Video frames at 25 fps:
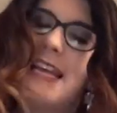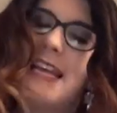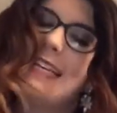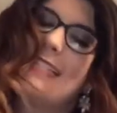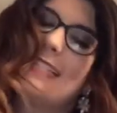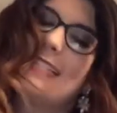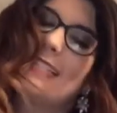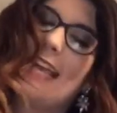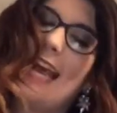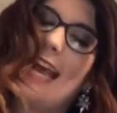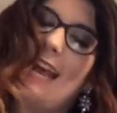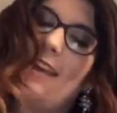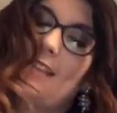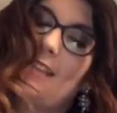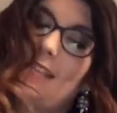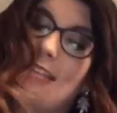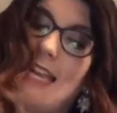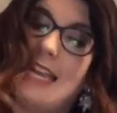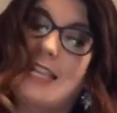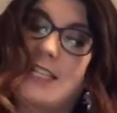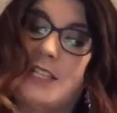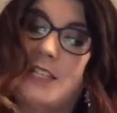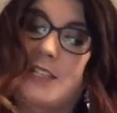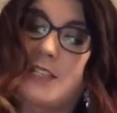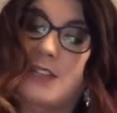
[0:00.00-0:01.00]

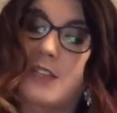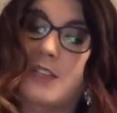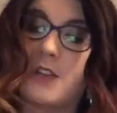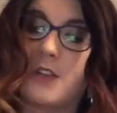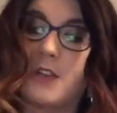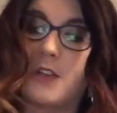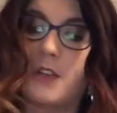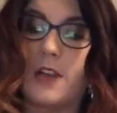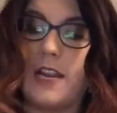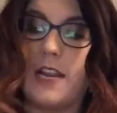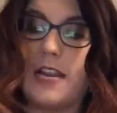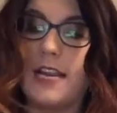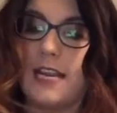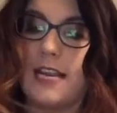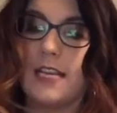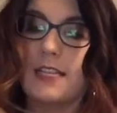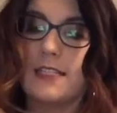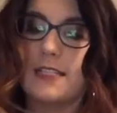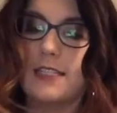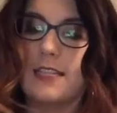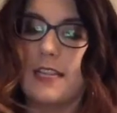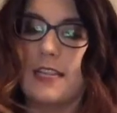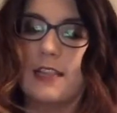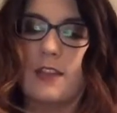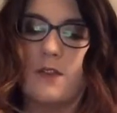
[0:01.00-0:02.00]
Salutations are
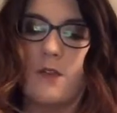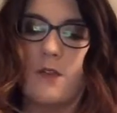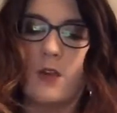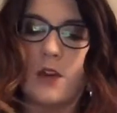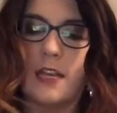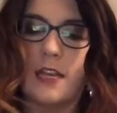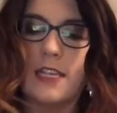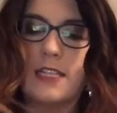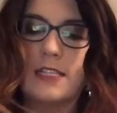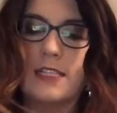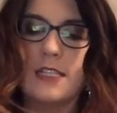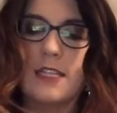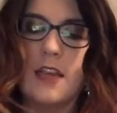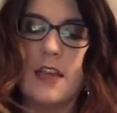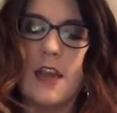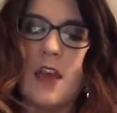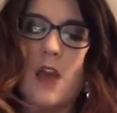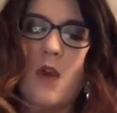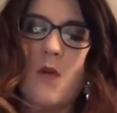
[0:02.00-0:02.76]
greetings, said the voice.